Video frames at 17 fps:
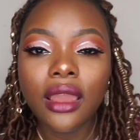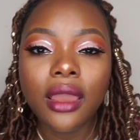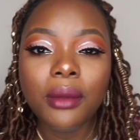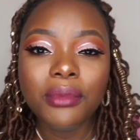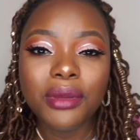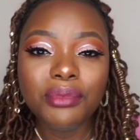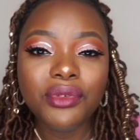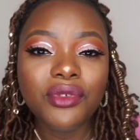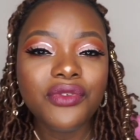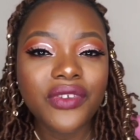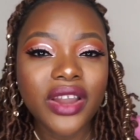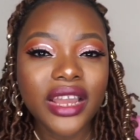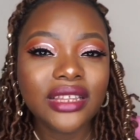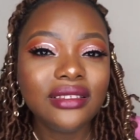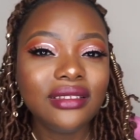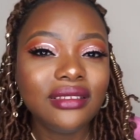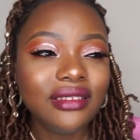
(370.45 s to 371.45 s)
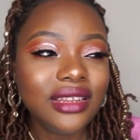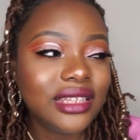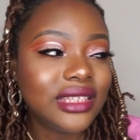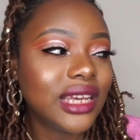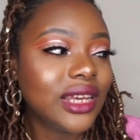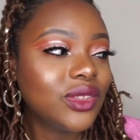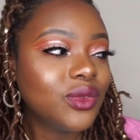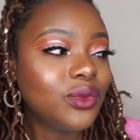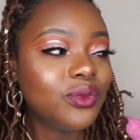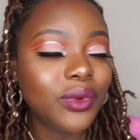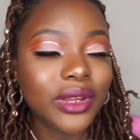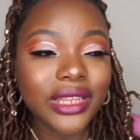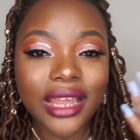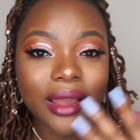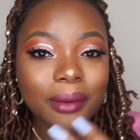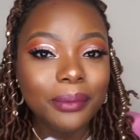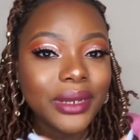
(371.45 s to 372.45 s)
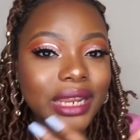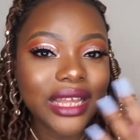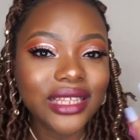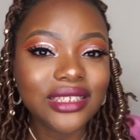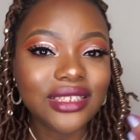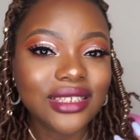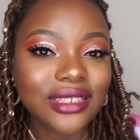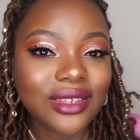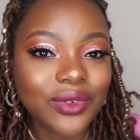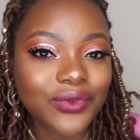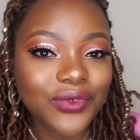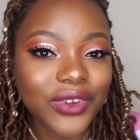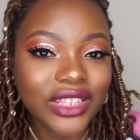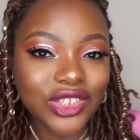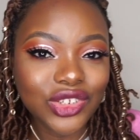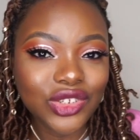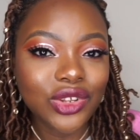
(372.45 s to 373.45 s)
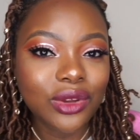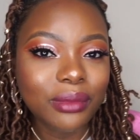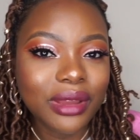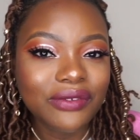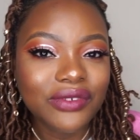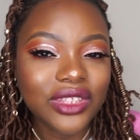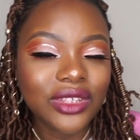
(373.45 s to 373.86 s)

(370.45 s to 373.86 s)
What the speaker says: People find it out when I apply this foundation on my face,